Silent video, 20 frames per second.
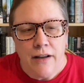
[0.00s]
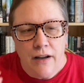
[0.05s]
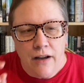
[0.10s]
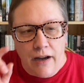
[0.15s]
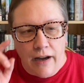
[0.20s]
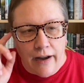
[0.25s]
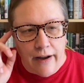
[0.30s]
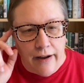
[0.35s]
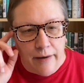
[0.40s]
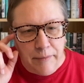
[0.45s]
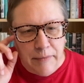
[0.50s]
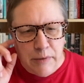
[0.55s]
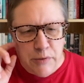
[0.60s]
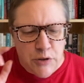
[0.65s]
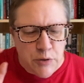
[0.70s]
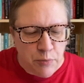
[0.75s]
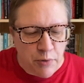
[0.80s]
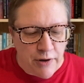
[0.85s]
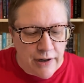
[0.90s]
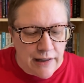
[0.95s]
it was
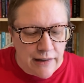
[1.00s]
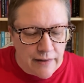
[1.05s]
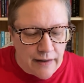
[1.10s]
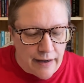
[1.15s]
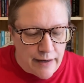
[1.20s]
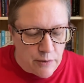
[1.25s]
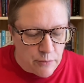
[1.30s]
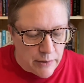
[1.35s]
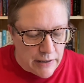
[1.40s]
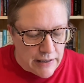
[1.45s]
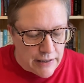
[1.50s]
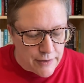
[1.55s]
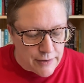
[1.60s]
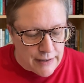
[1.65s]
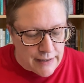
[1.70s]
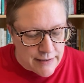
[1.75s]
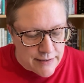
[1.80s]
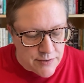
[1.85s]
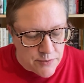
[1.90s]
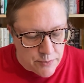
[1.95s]
a pretty light week
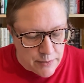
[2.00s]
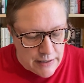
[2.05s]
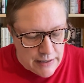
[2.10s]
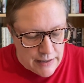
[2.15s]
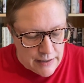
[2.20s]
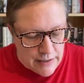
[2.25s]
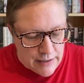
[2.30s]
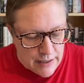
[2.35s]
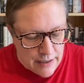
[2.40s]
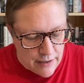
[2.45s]
last week.